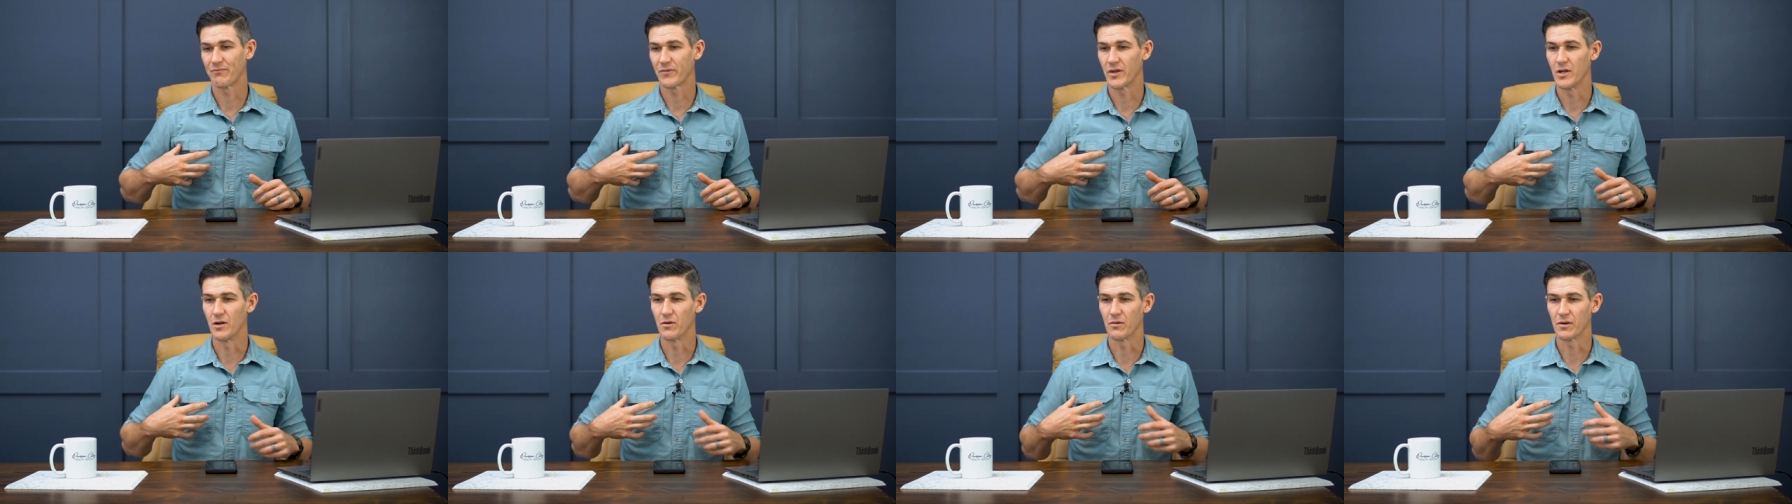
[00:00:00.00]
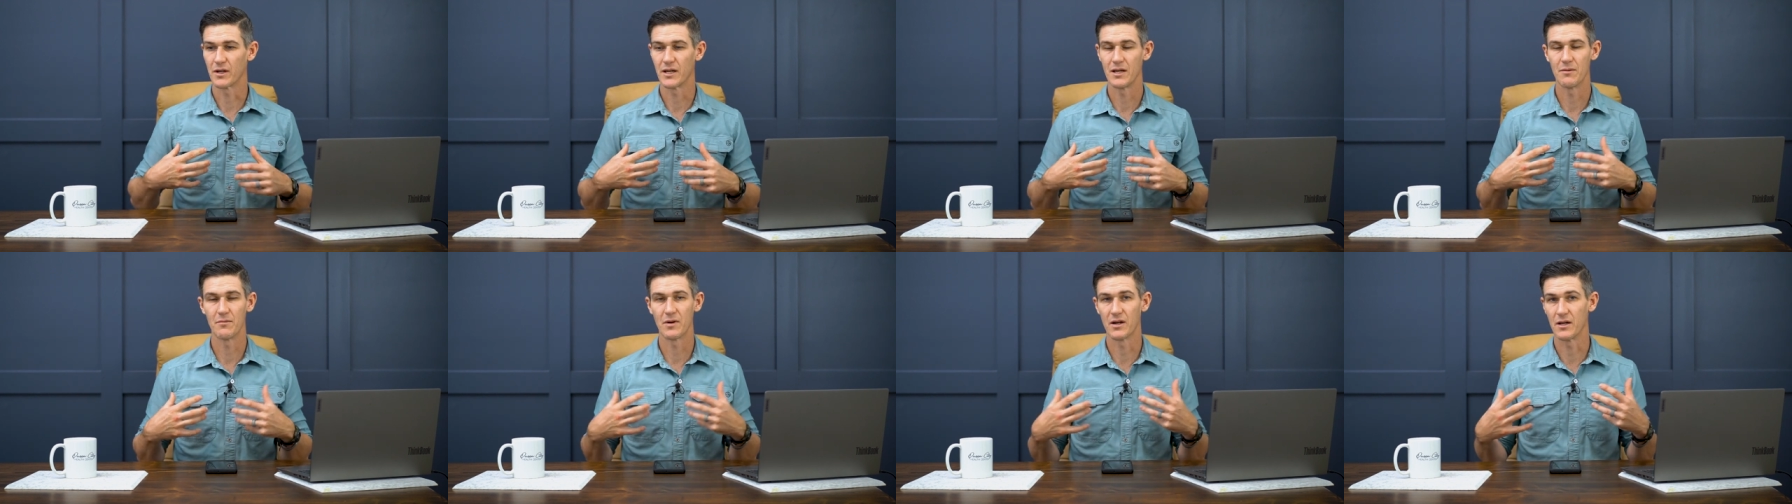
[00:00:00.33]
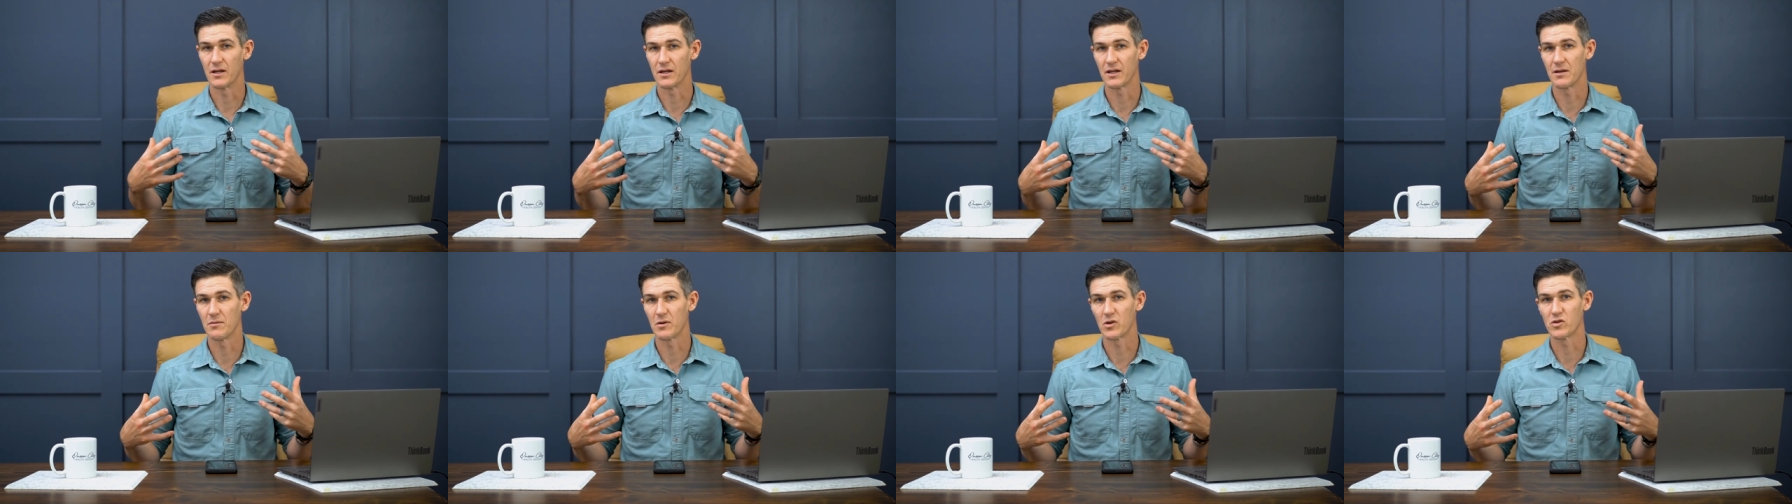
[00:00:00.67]
you know,
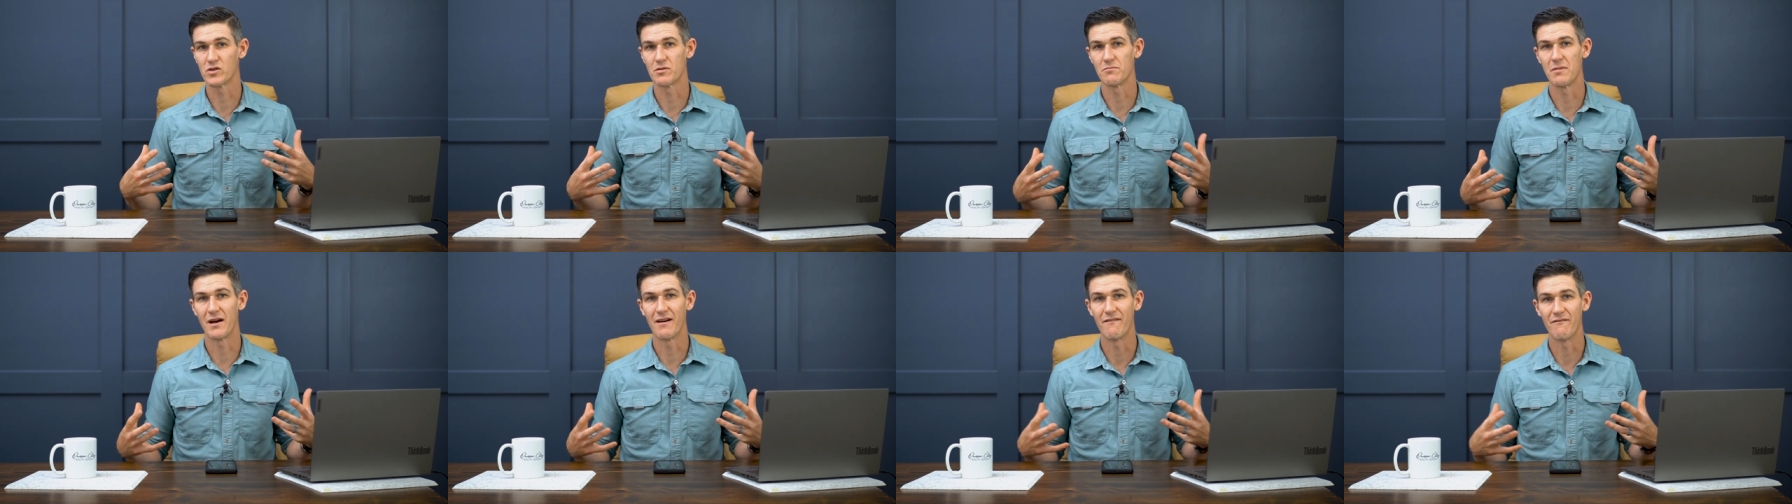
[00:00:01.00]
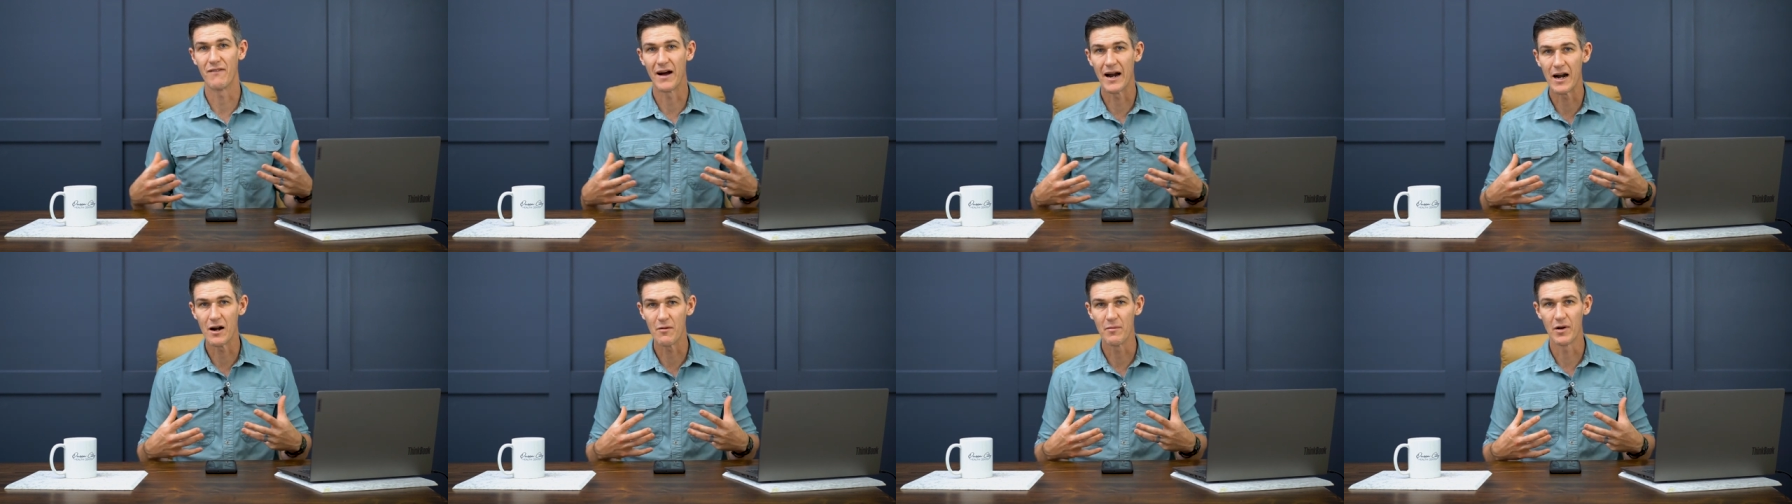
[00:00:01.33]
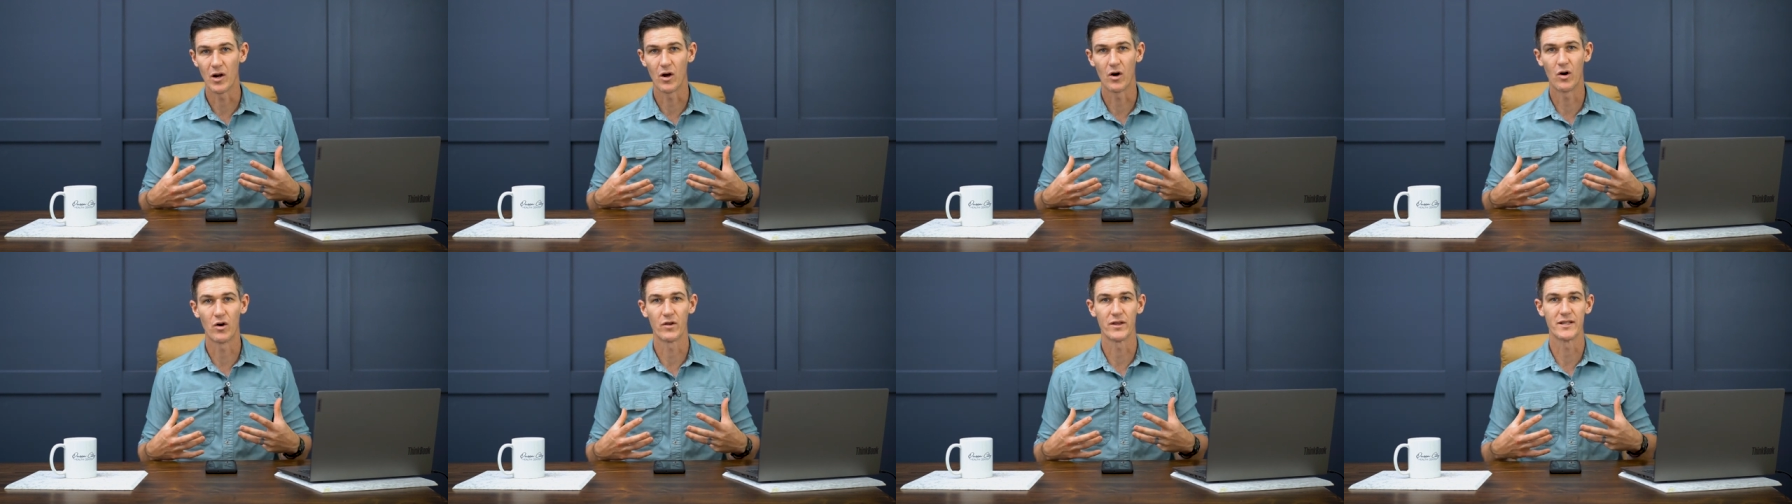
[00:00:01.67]
chemicals in my
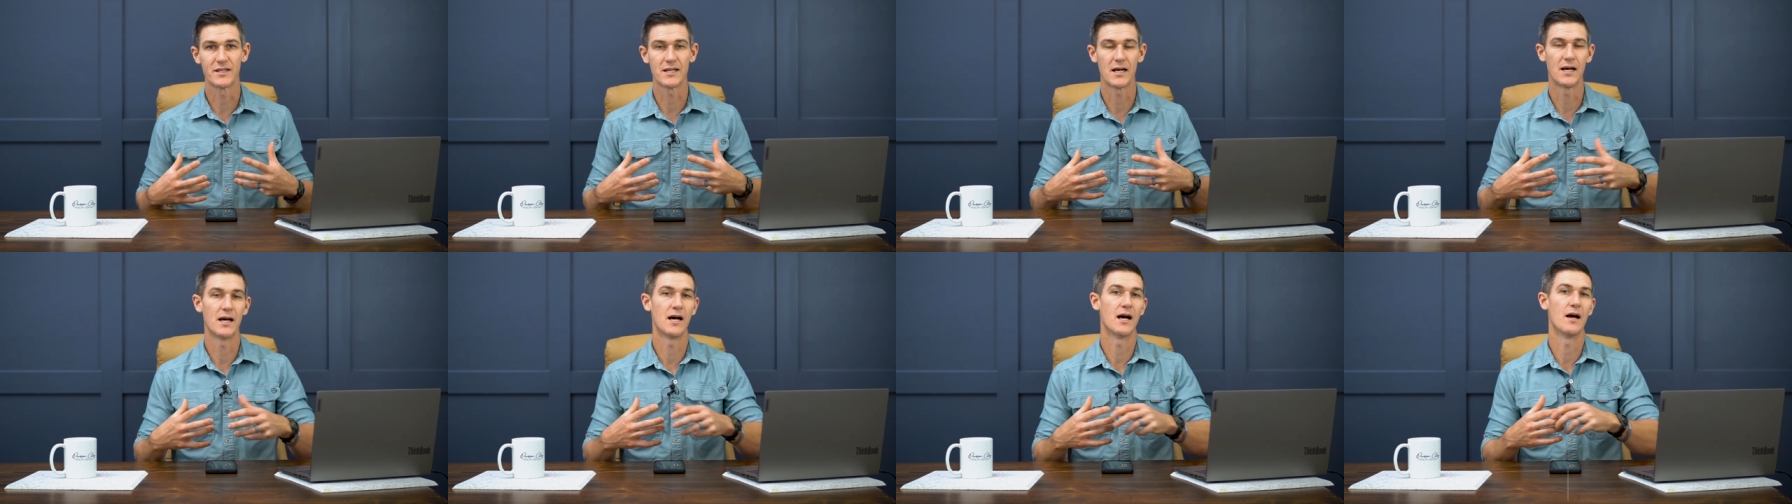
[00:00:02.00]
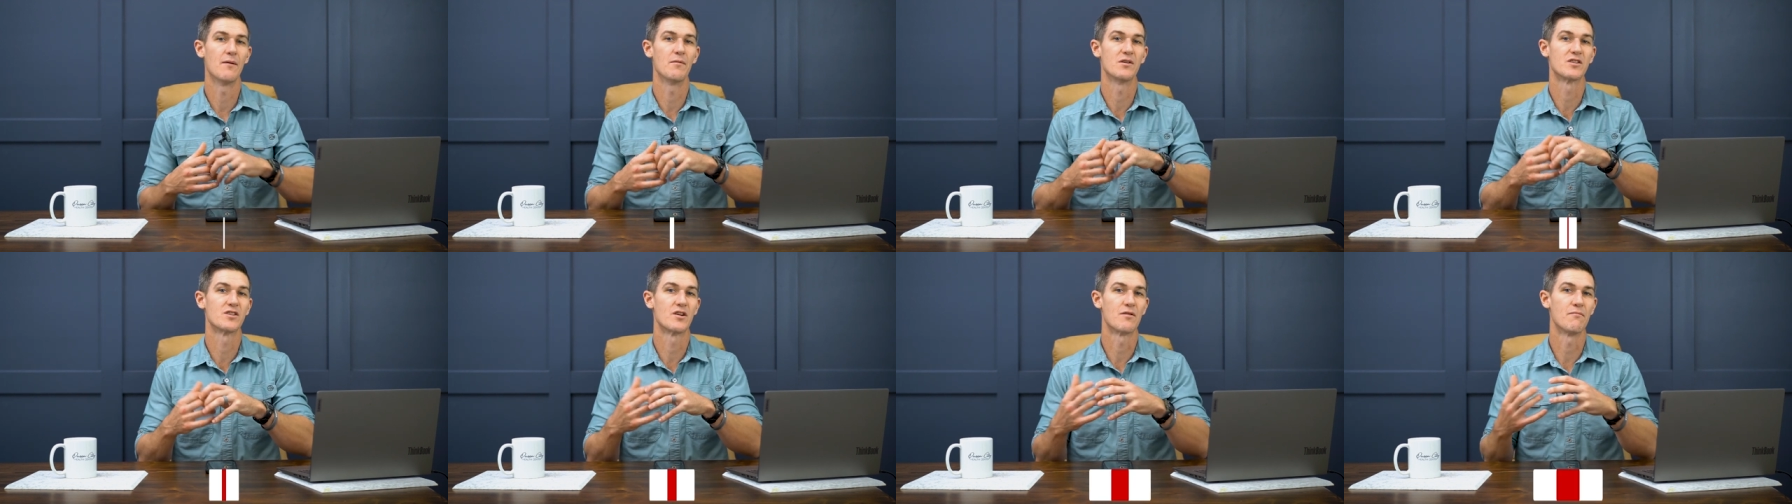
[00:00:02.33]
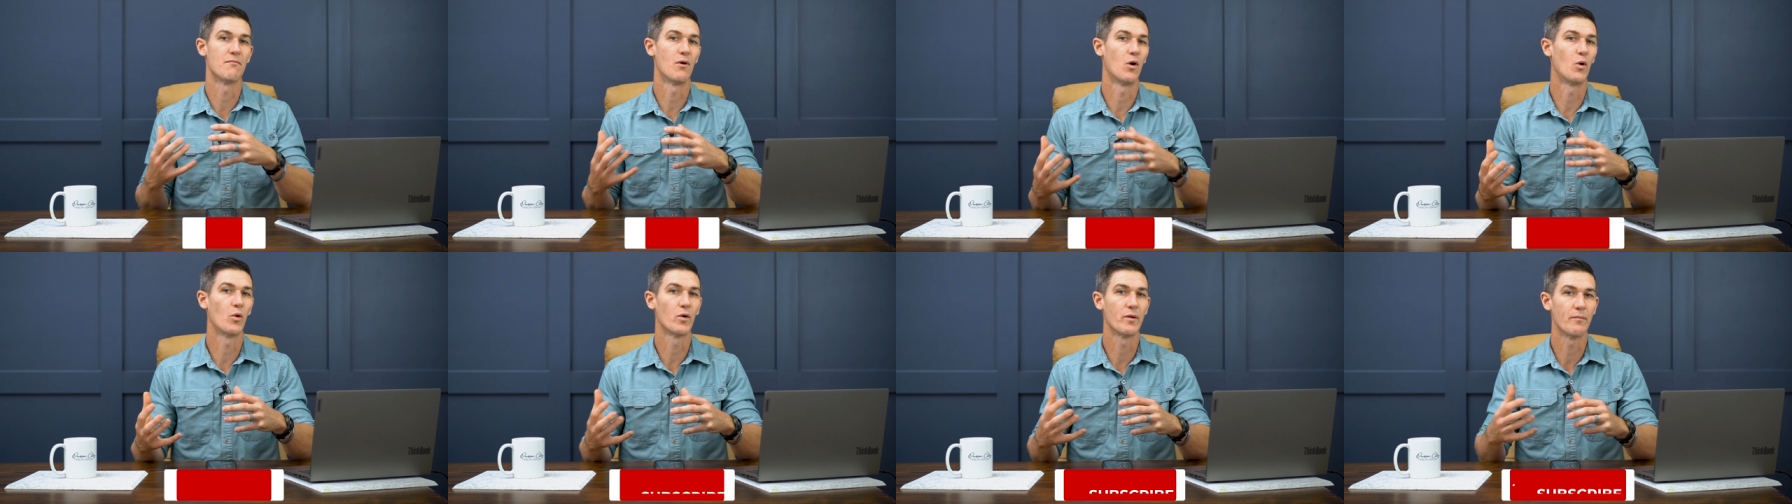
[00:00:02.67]
environment all the time? Is there
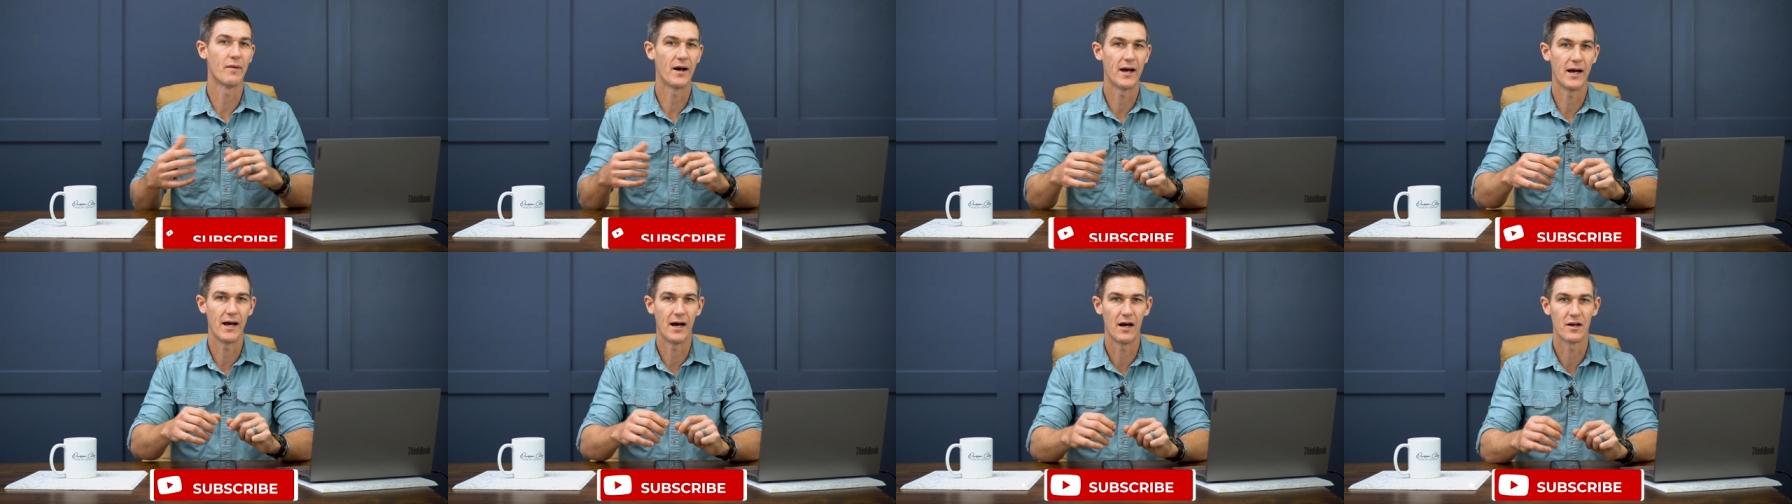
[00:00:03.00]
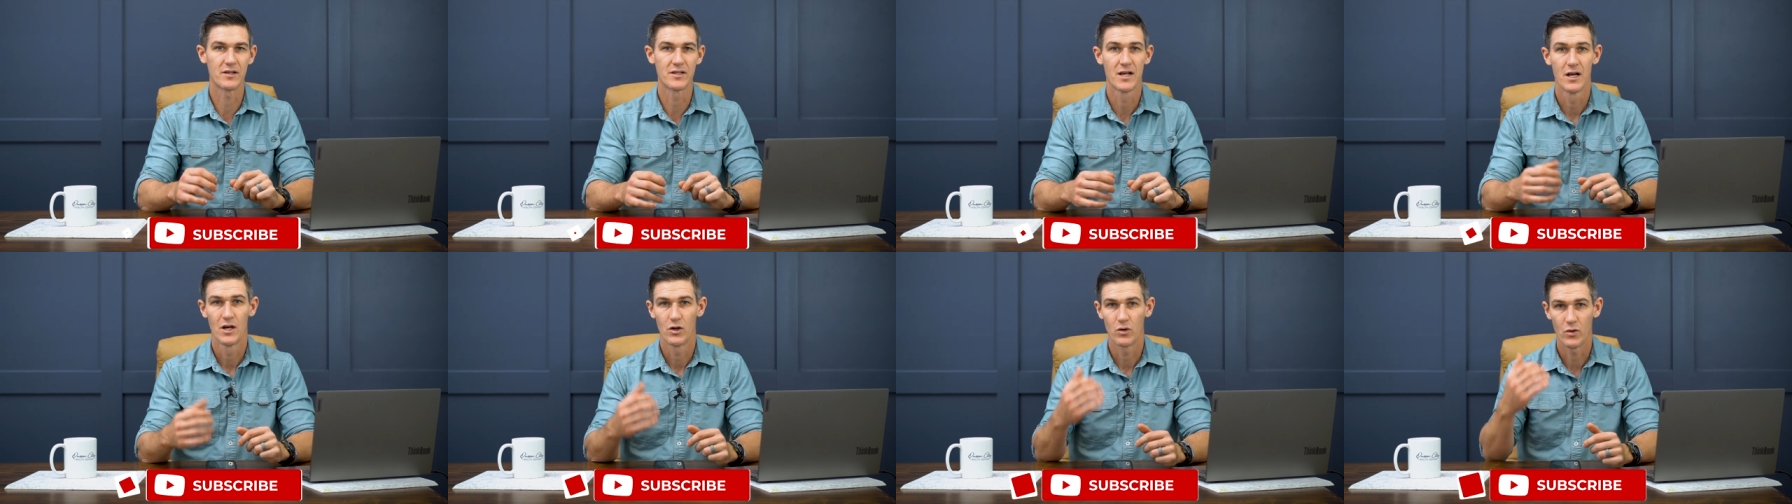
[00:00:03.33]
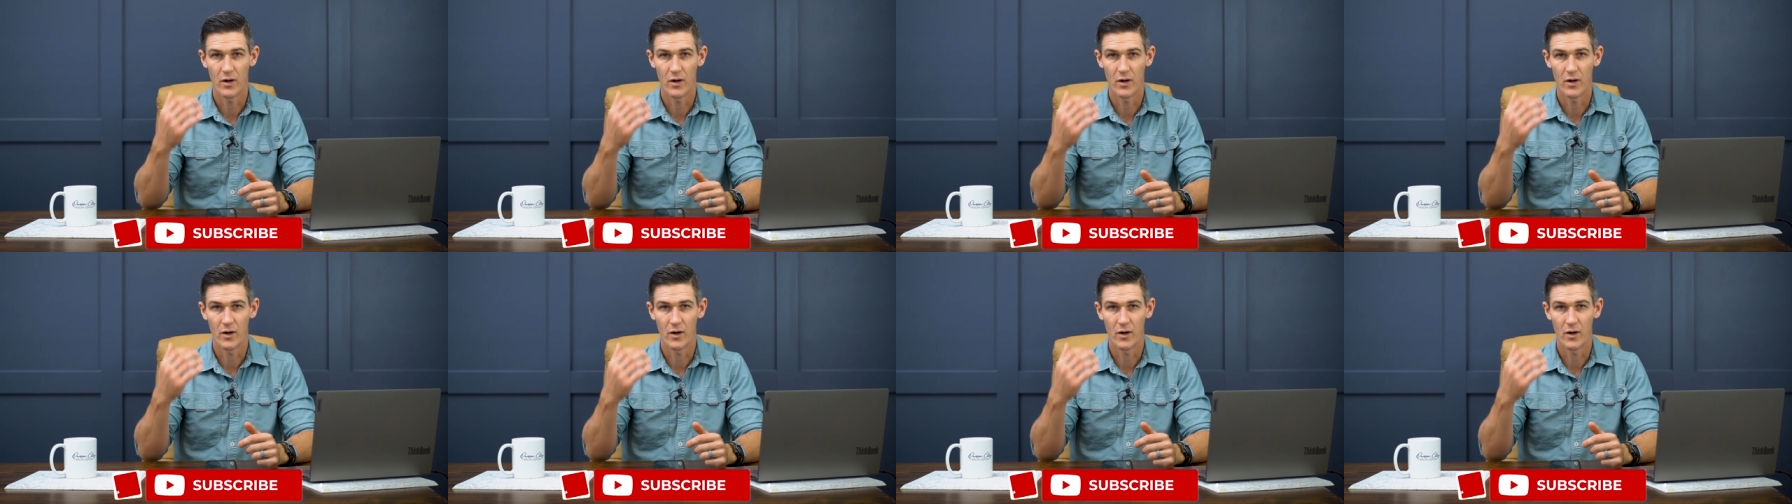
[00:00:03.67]
mold in my house?